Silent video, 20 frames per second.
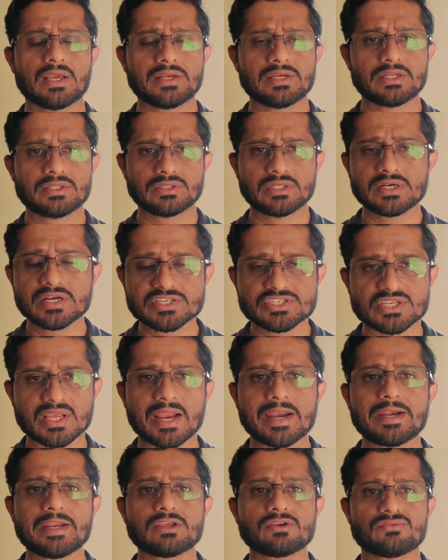and the
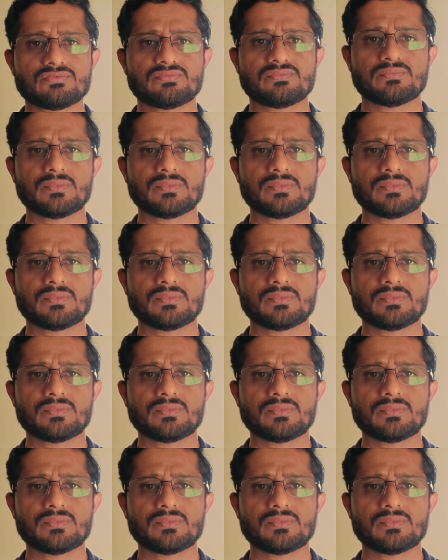deciding